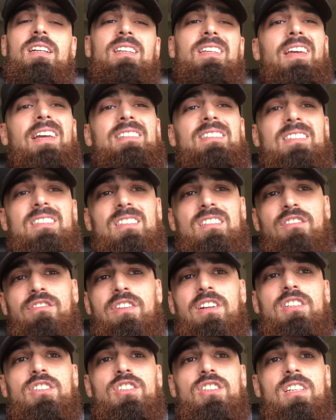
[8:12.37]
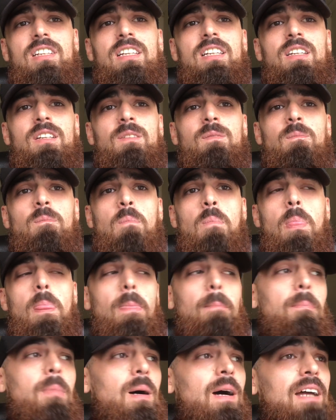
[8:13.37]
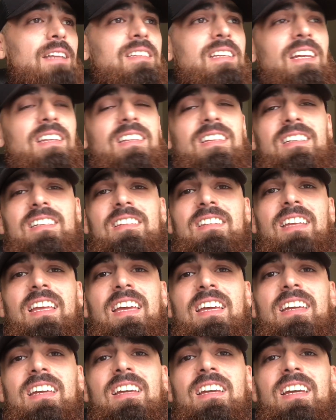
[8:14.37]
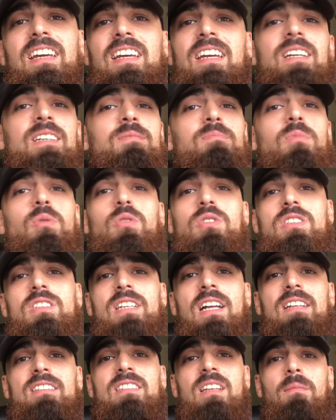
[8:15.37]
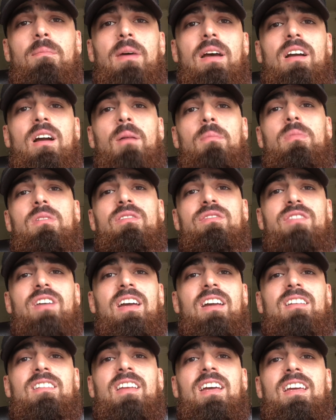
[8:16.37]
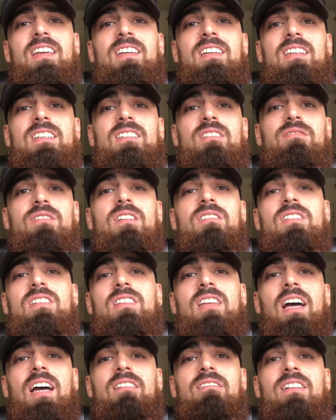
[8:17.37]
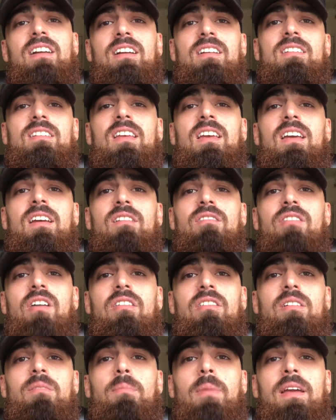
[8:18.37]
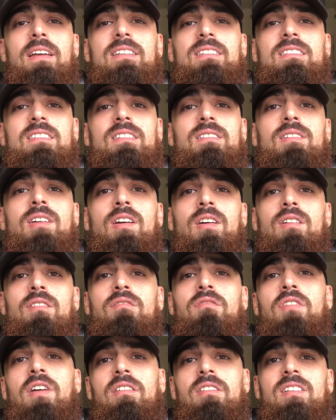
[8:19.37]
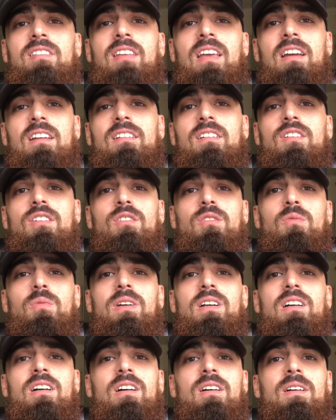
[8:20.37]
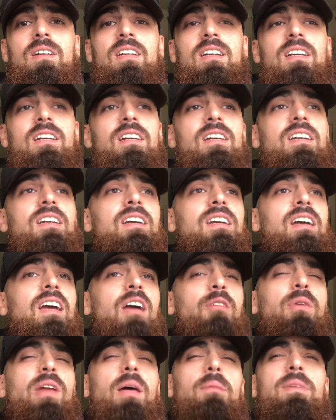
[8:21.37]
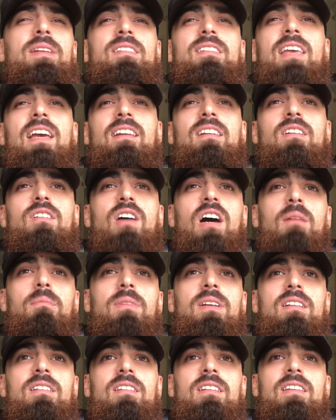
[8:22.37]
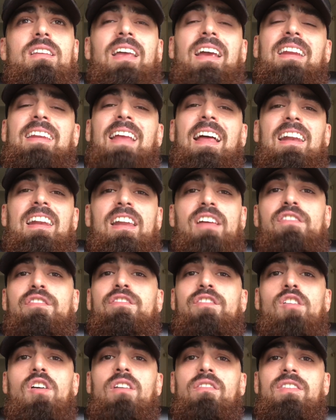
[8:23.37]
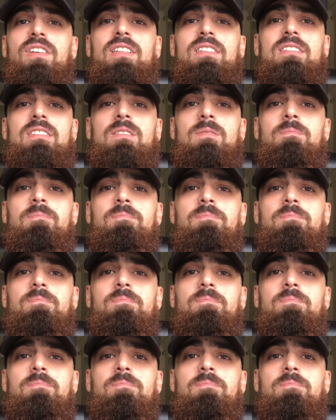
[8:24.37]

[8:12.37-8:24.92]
Yes, this is the French league, but at the end of the day, it's more stats that back up the fact that he is a very direct, very pacey, very technical winger. And when I mean technical, I mean that left foot of his,